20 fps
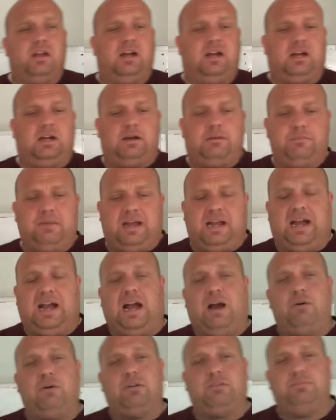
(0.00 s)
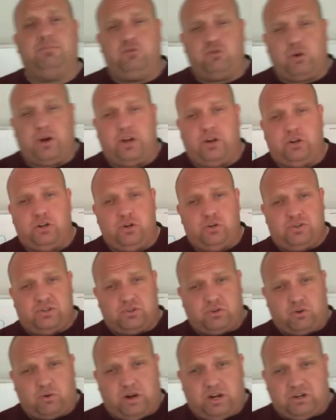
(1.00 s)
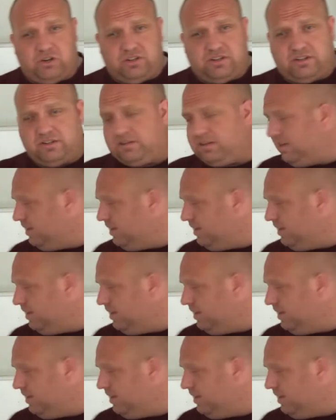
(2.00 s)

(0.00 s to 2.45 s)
how a trainer uses corrections